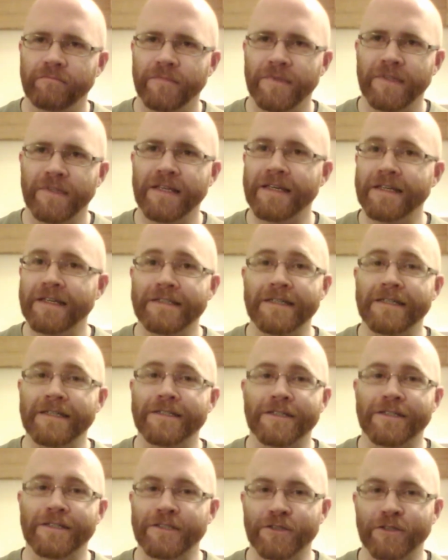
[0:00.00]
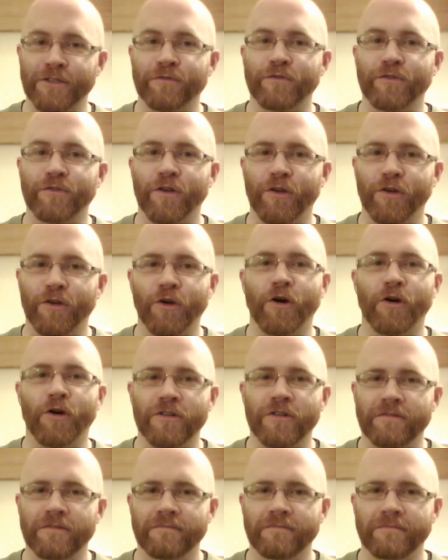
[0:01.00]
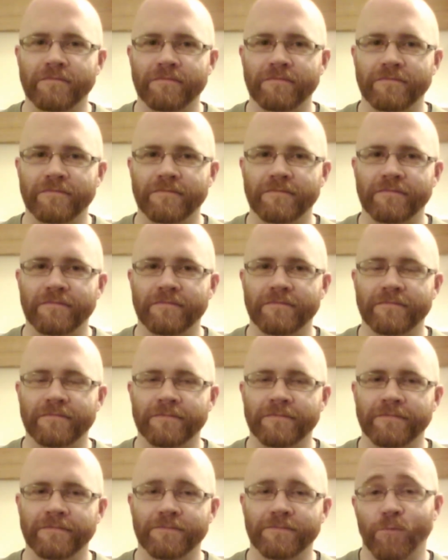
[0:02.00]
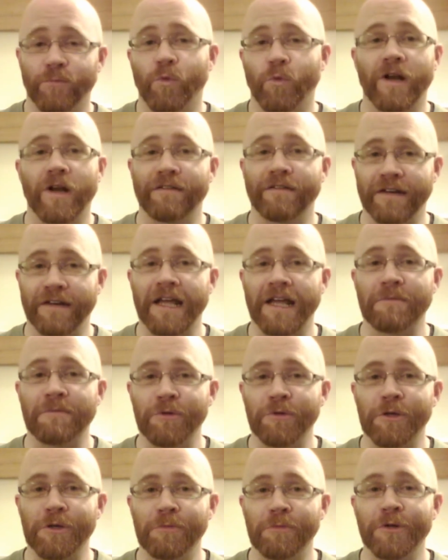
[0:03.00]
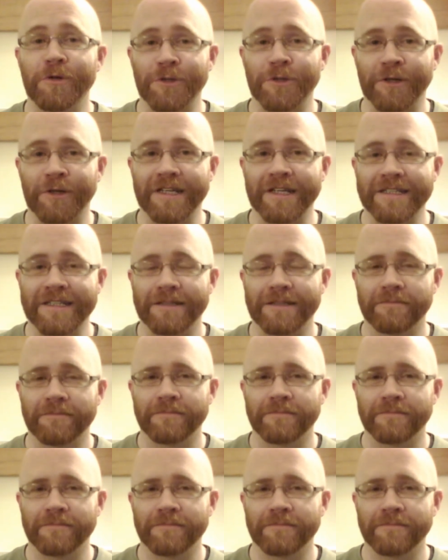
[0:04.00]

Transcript: the existence of God, whatever label you put on it.